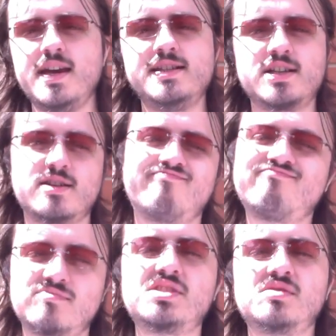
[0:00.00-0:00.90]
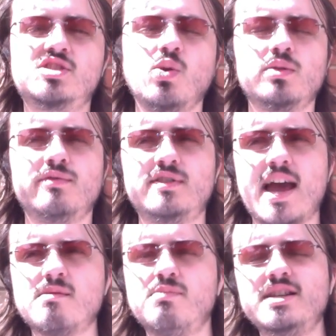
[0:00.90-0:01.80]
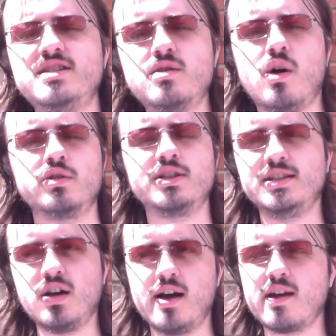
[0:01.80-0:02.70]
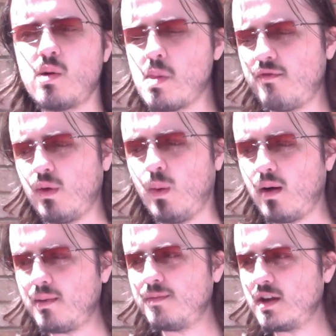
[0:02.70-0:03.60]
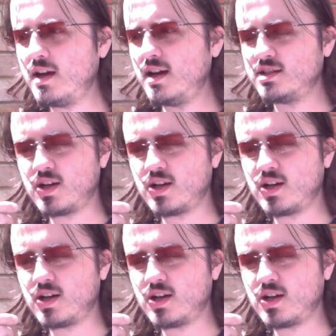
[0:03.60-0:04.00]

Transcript: He's sort of dead, but he's not. He's lying on the floor. His